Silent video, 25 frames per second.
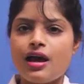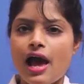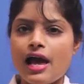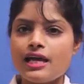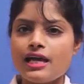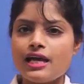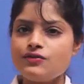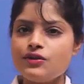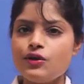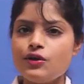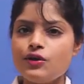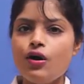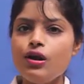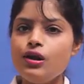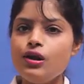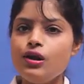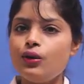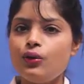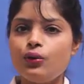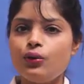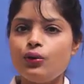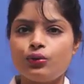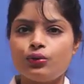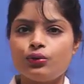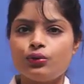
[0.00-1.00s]
As you all
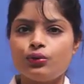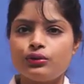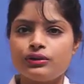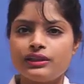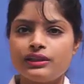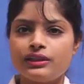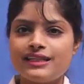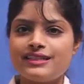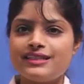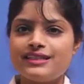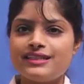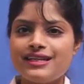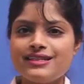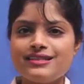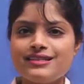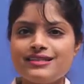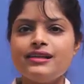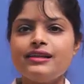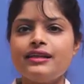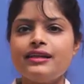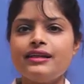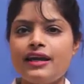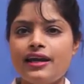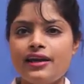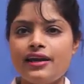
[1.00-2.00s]
know, that
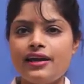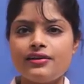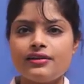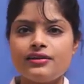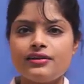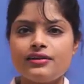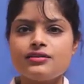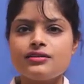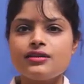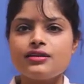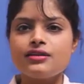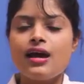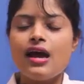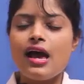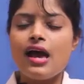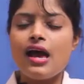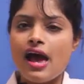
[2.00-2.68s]
dental caries